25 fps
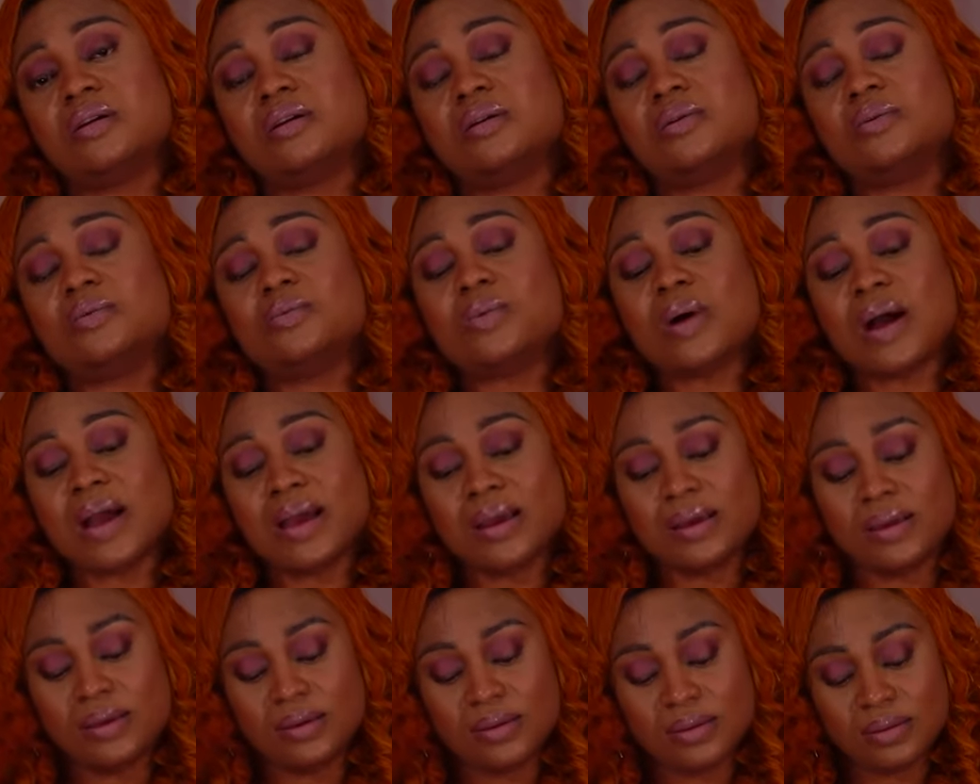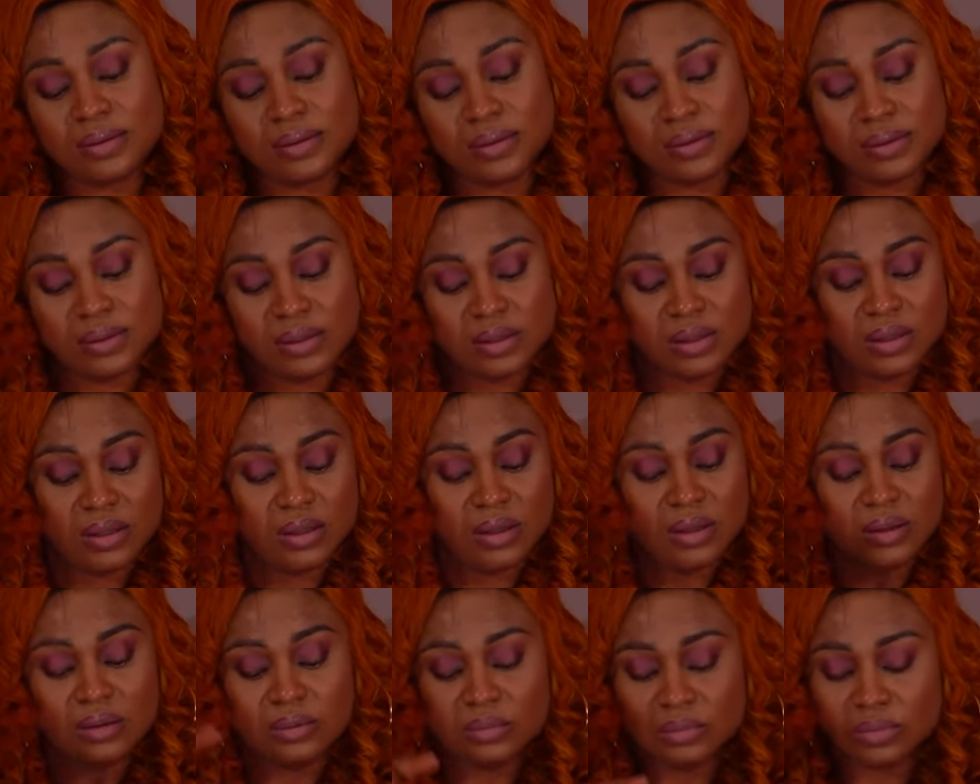why
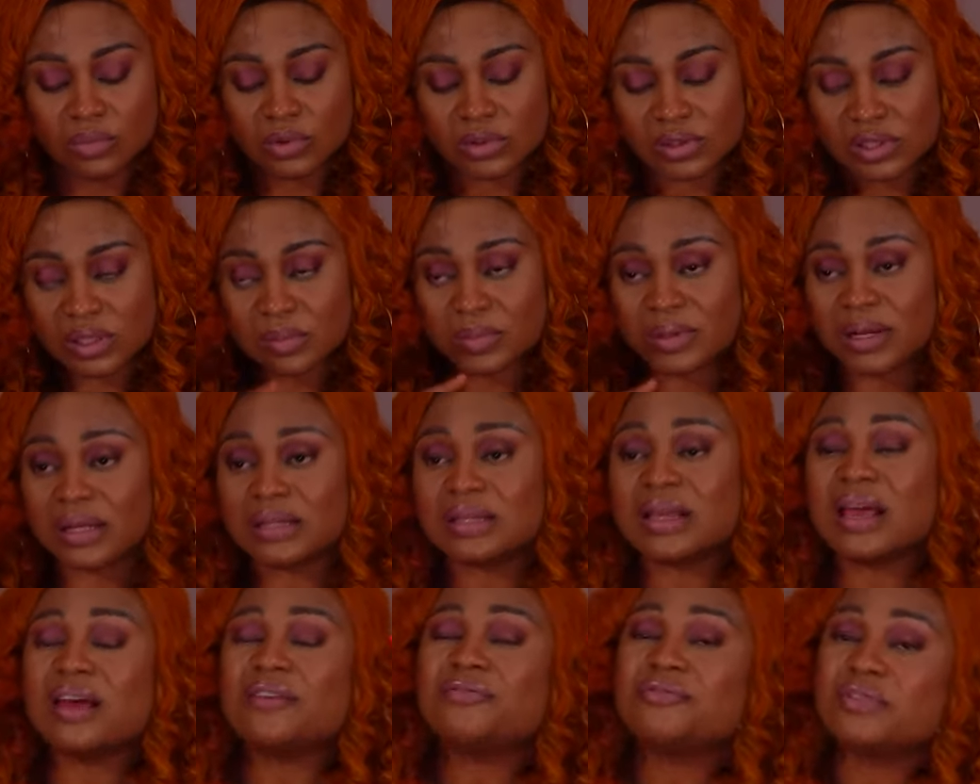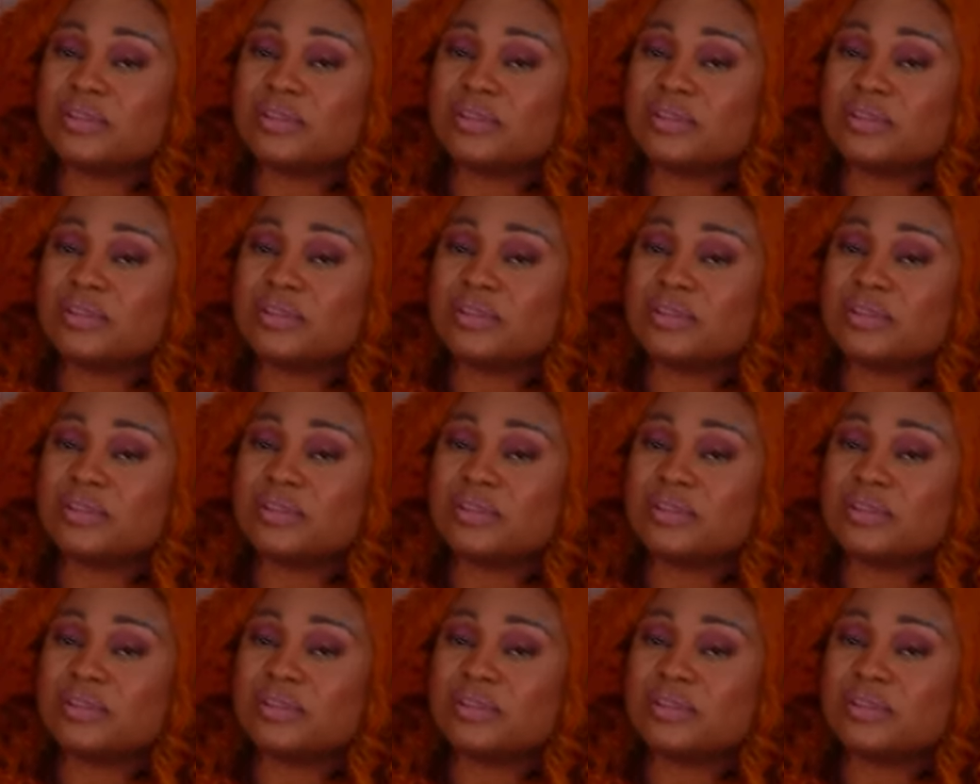must it be that every